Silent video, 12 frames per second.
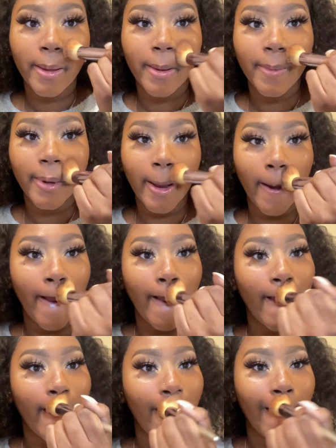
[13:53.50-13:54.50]
put
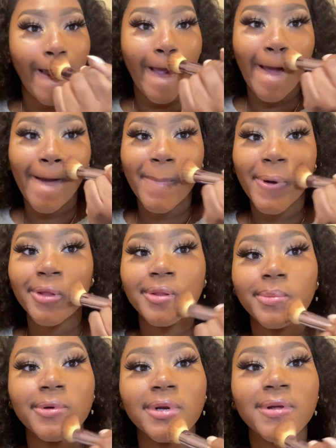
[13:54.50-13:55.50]
the
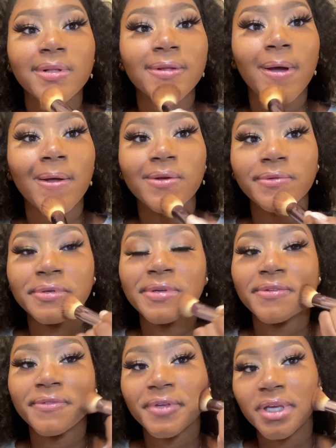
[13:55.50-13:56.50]
product all over your
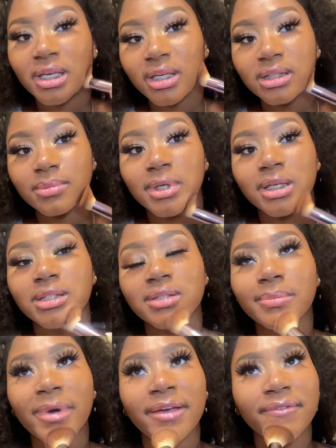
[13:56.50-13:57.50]
face, because you
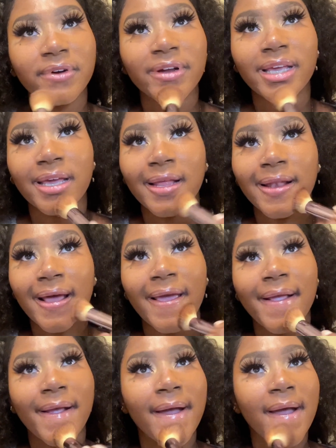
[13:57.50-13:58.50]
might forget
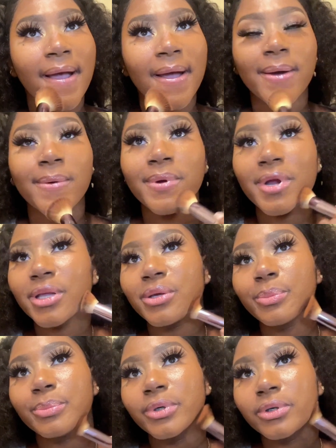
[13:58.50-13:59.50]
like where you
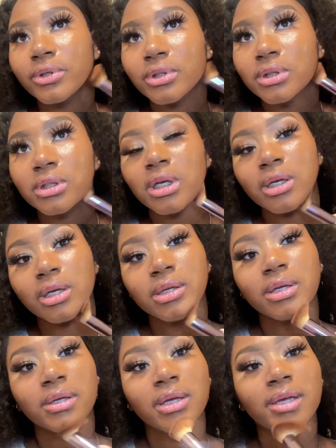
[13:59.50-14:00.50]
put.
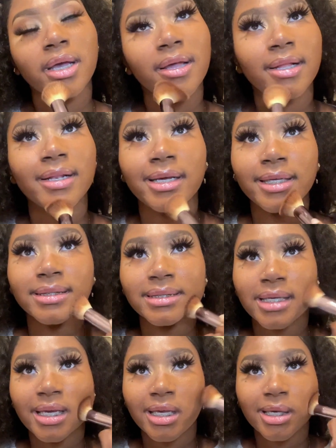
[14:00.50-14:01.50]
Let's
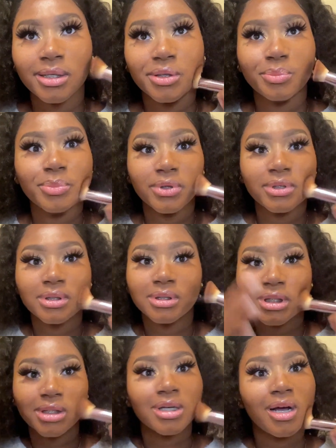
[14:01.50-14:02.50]
say you put
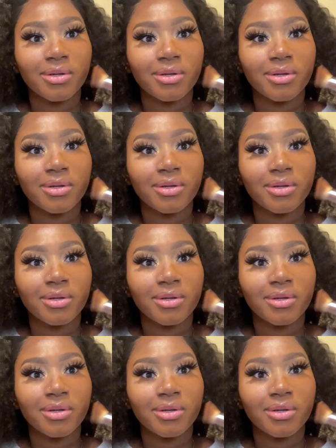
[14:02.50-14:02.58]
it all